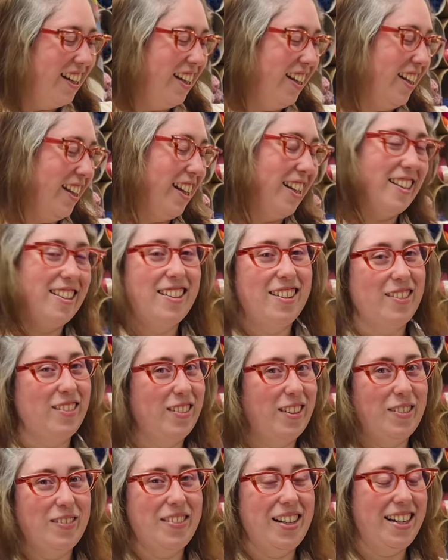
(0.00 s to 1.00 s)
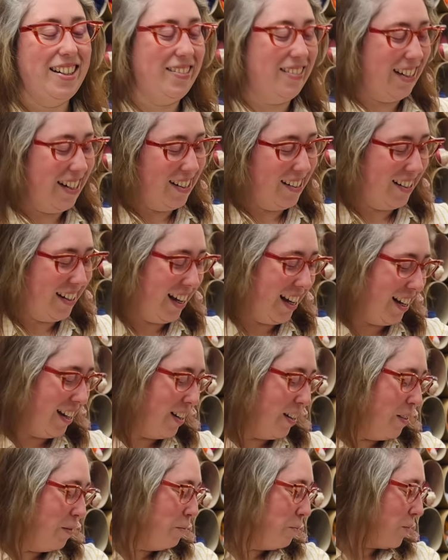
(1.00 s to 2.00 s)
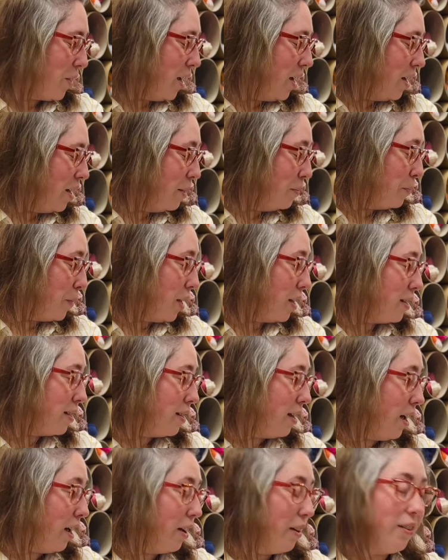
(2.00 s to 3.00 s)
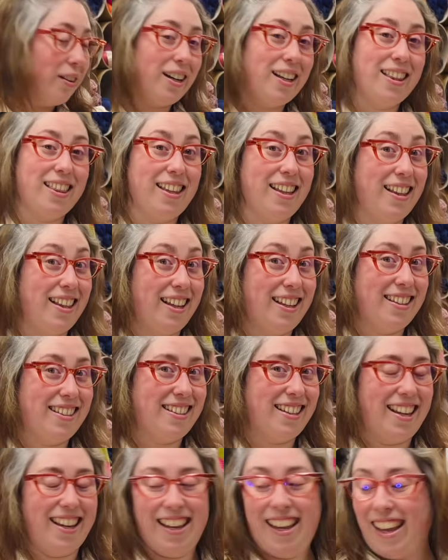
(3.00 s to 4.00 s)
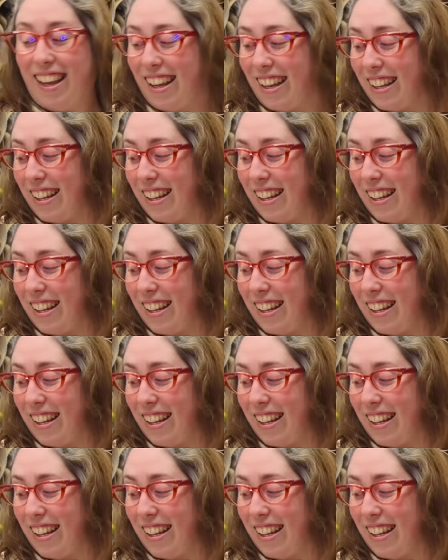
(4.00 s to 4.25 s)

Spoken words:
That's not what I meant, but okay. So I think that's it.